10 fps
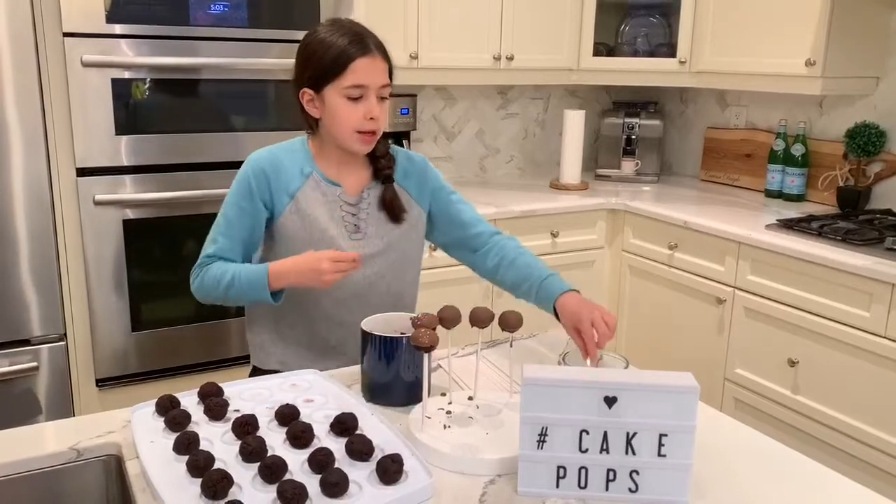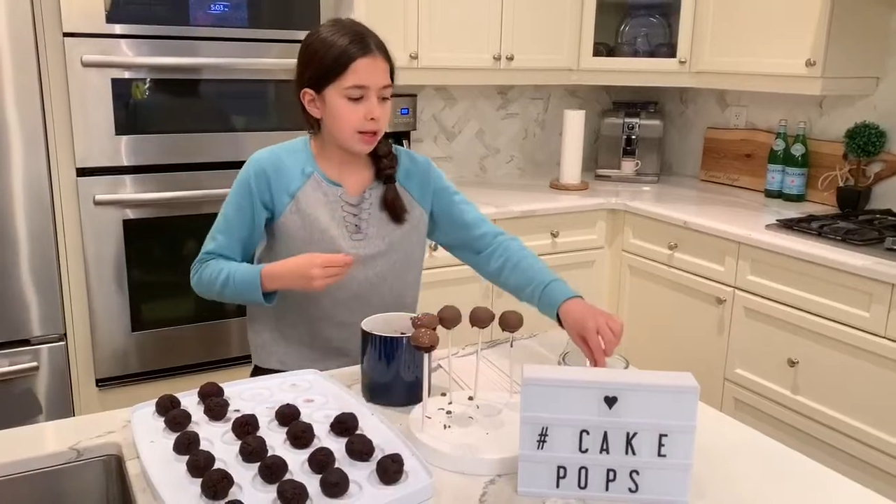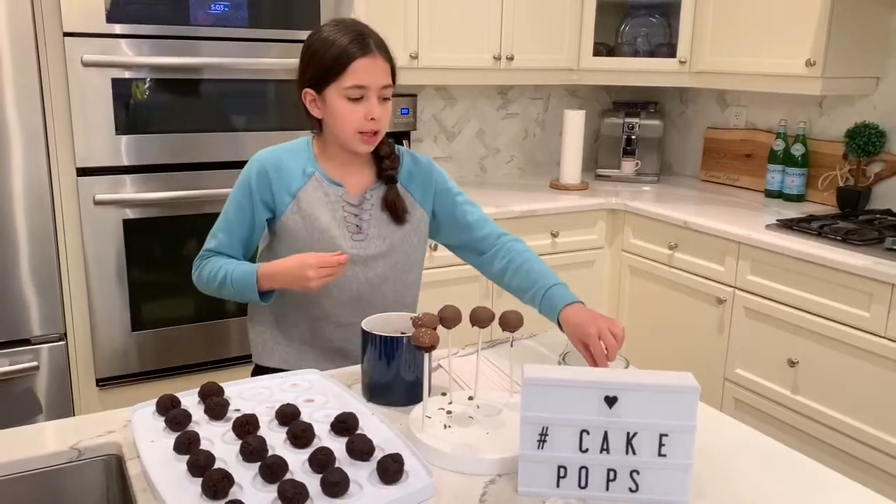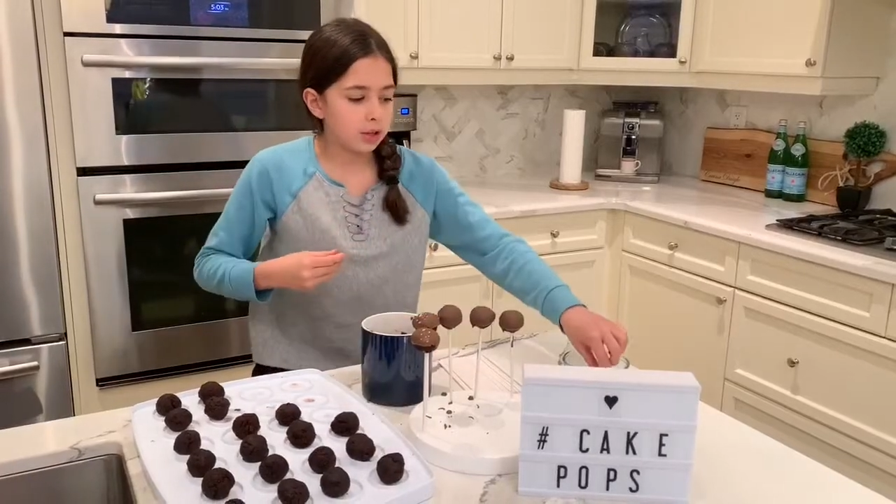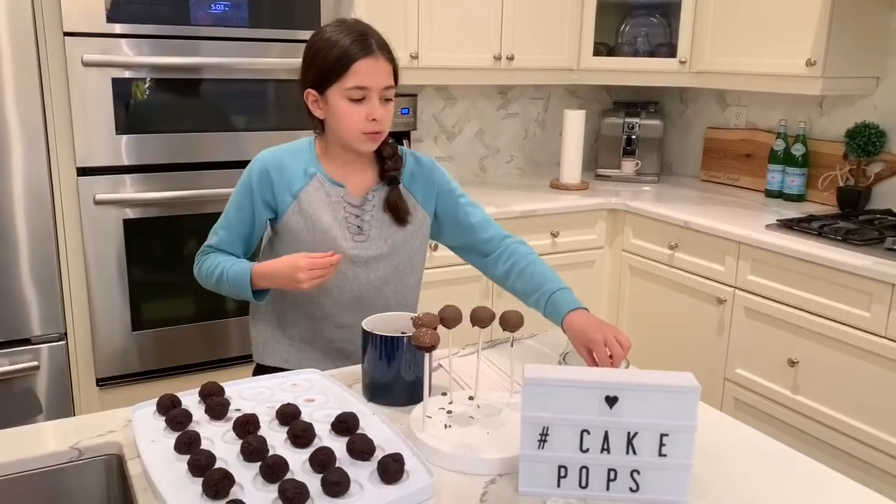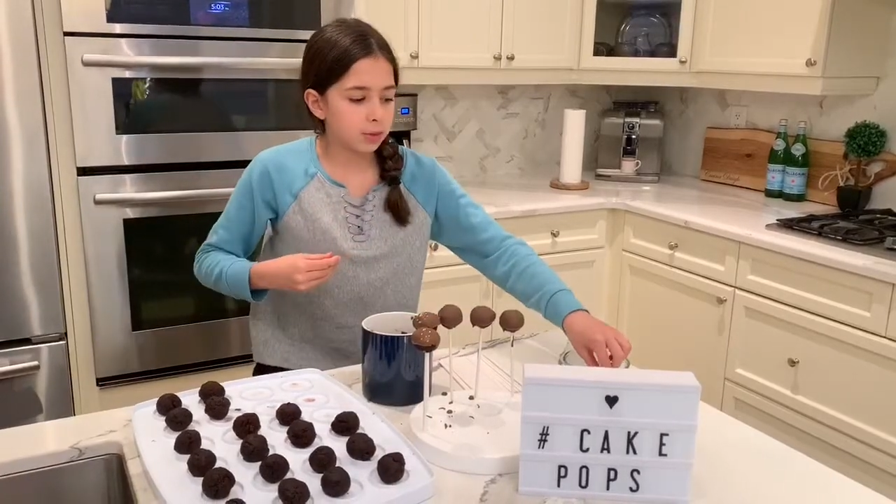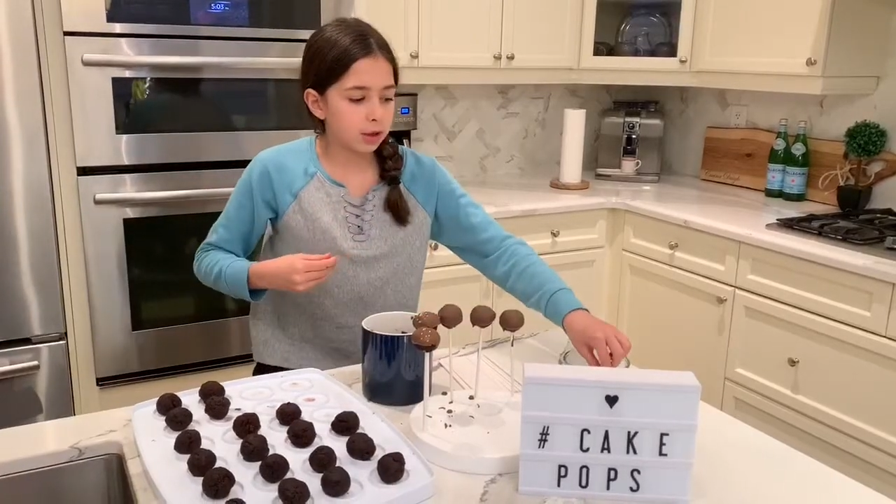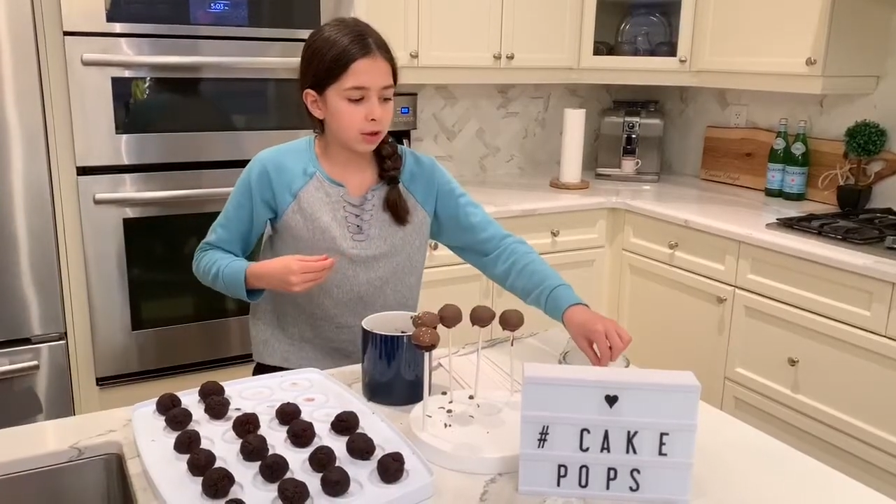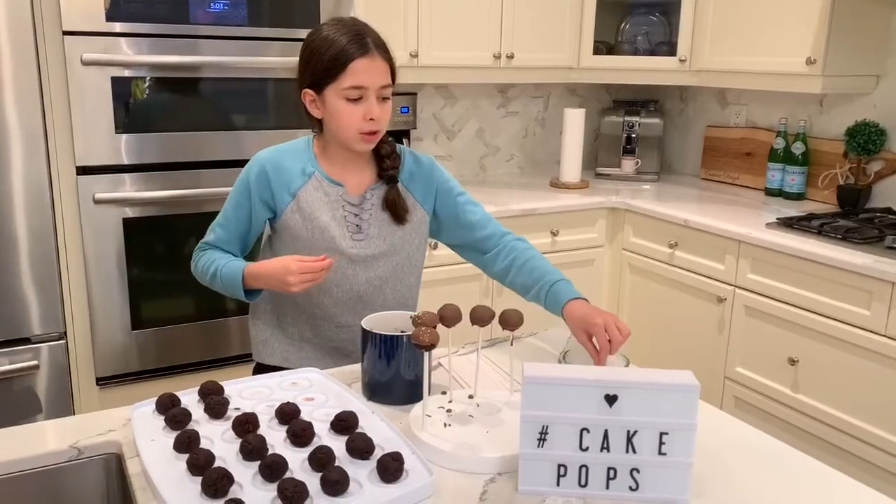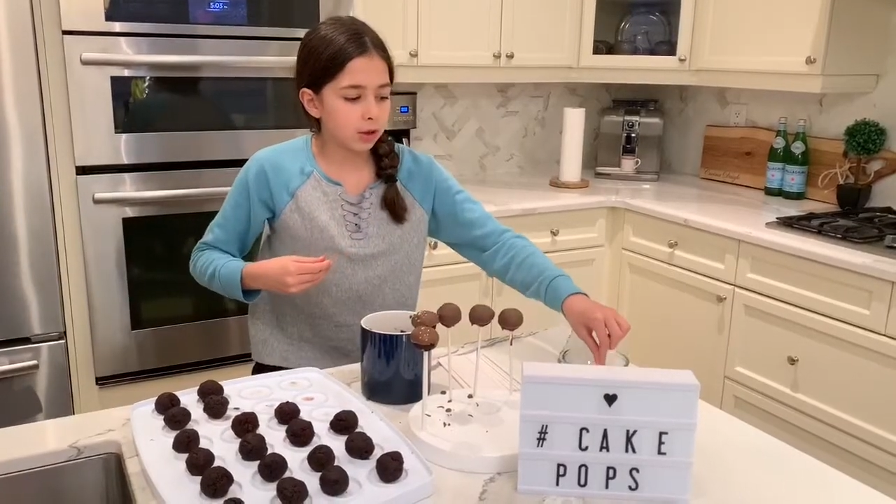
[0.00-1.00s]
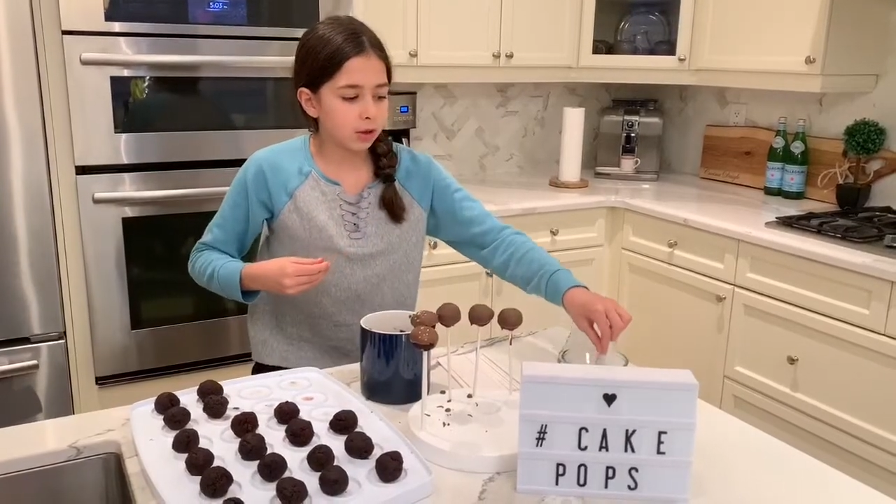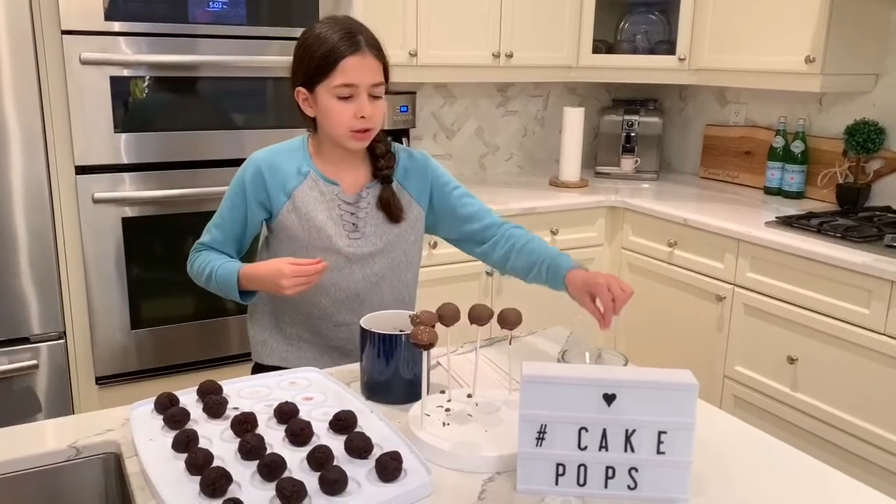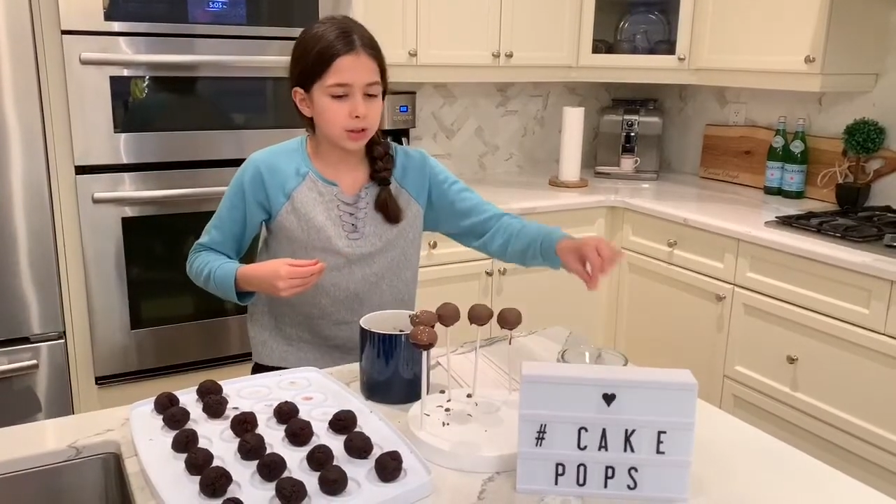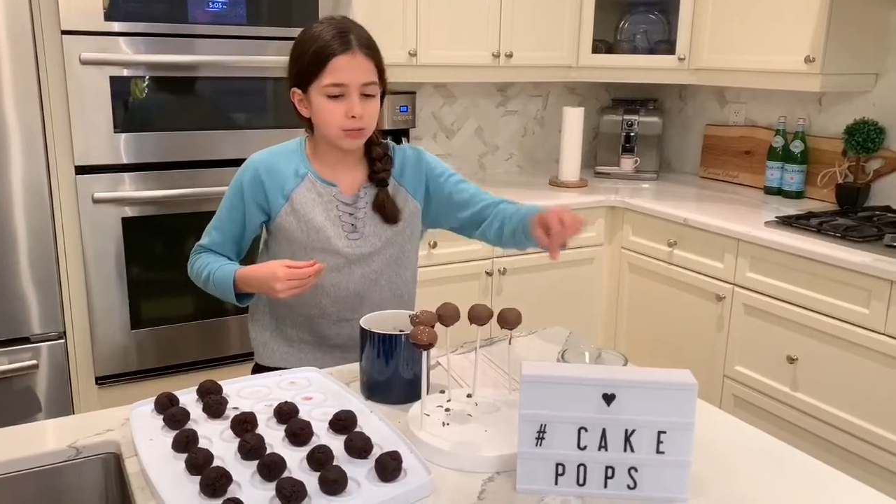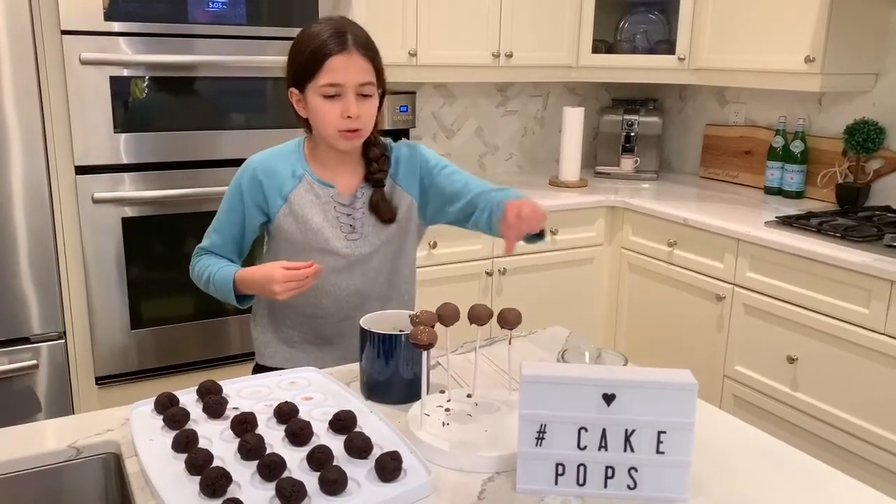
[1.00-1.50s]
and sprinkle on
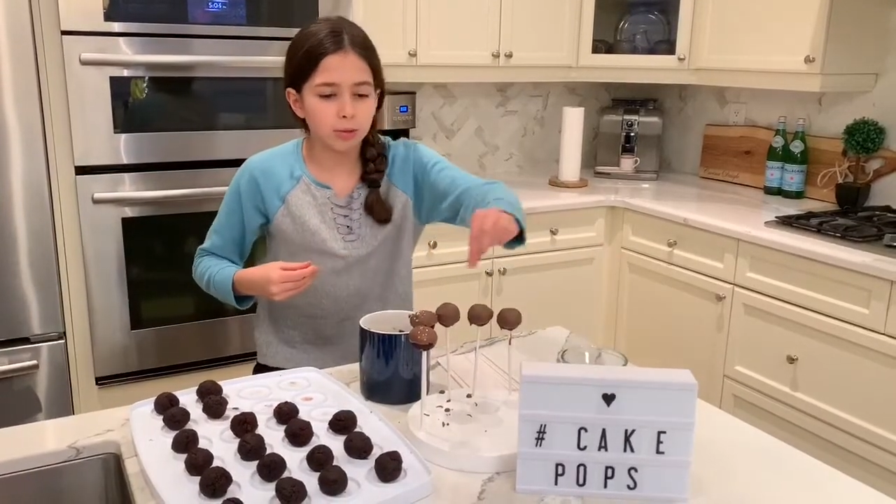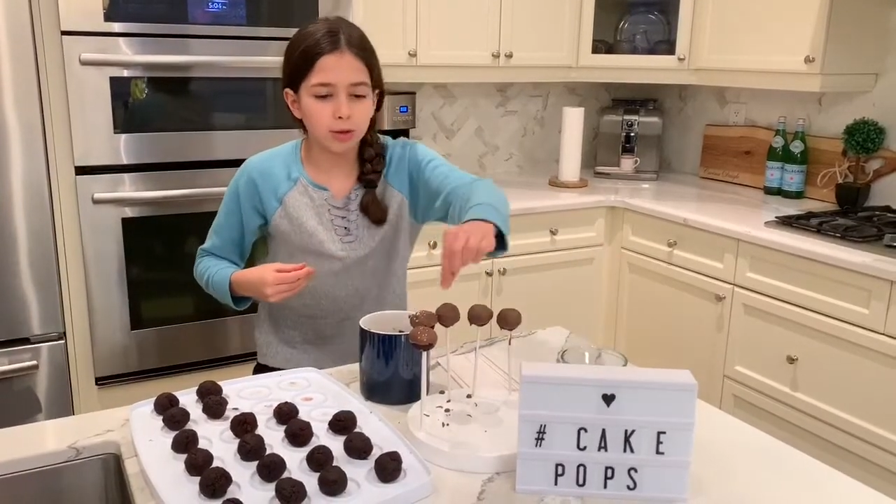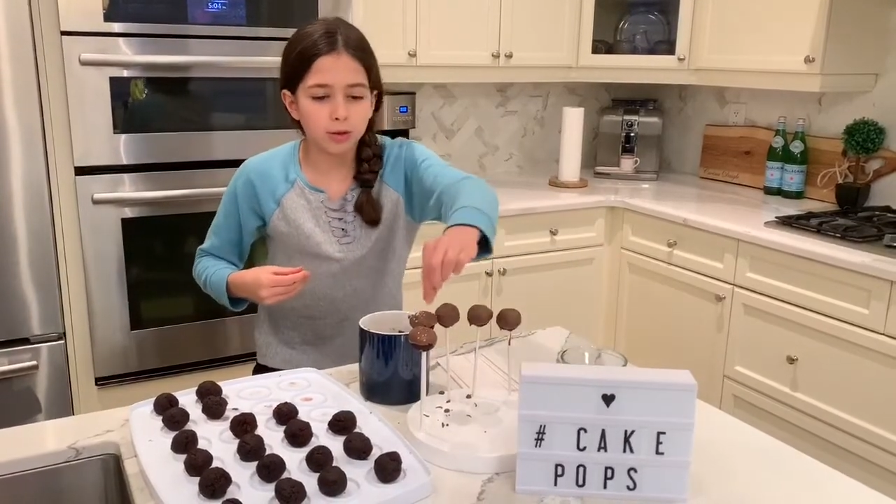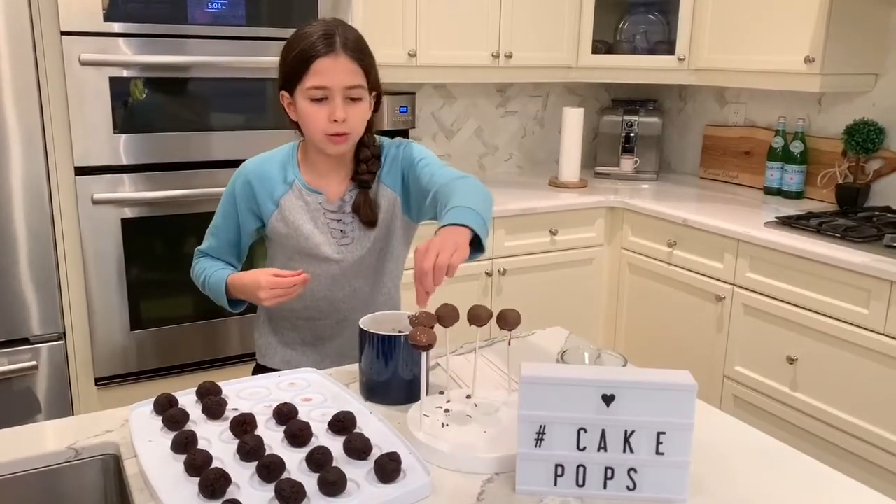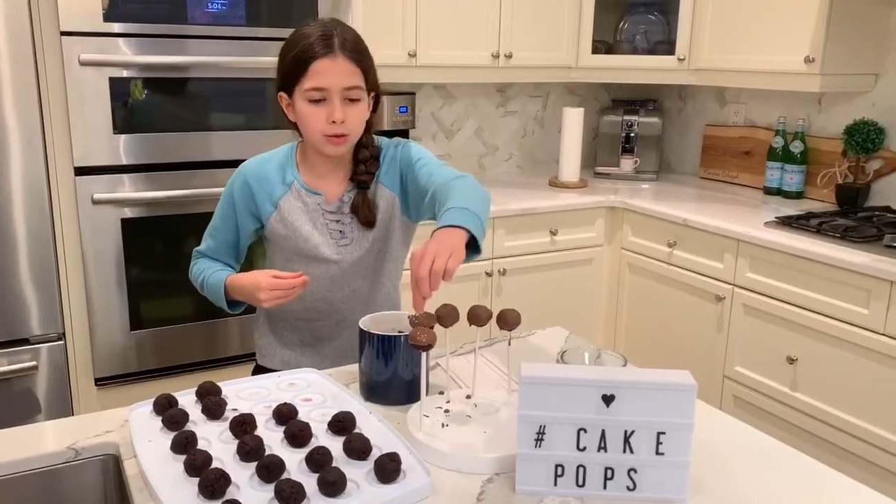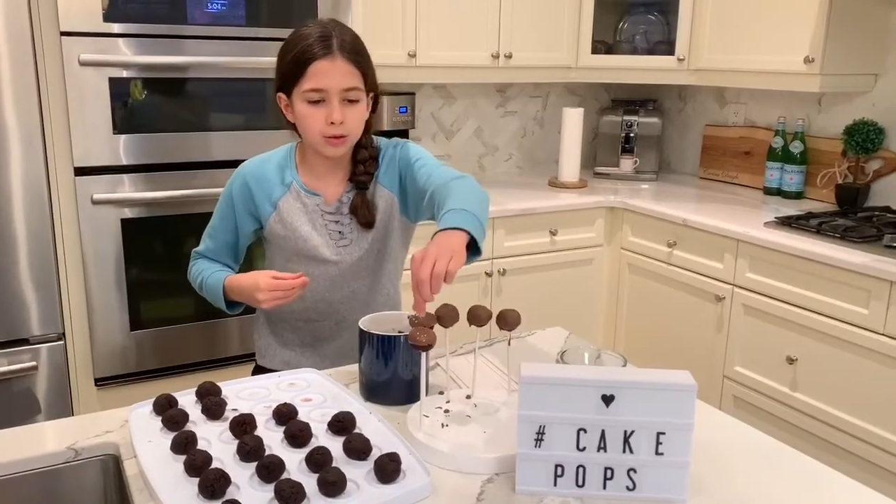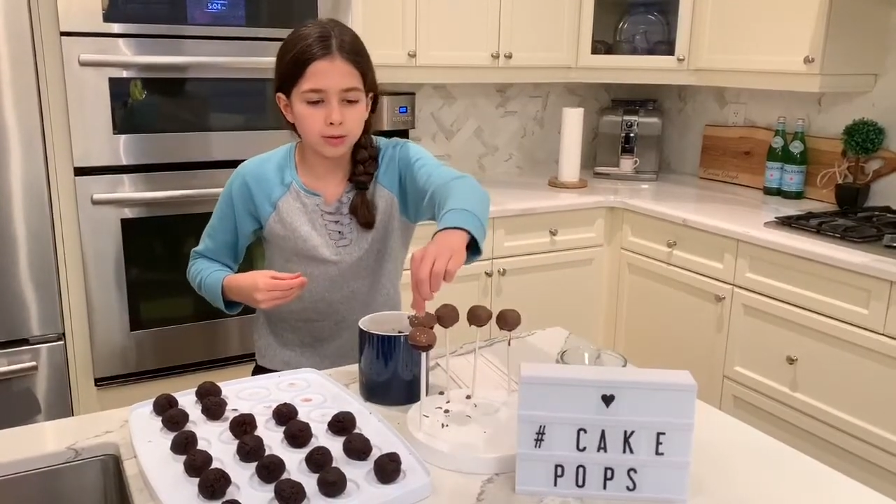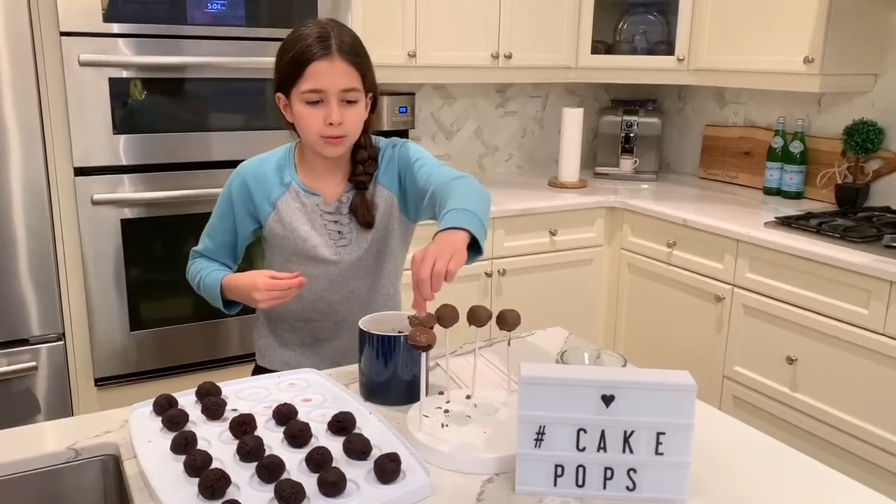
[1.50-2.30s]
some sprinkles.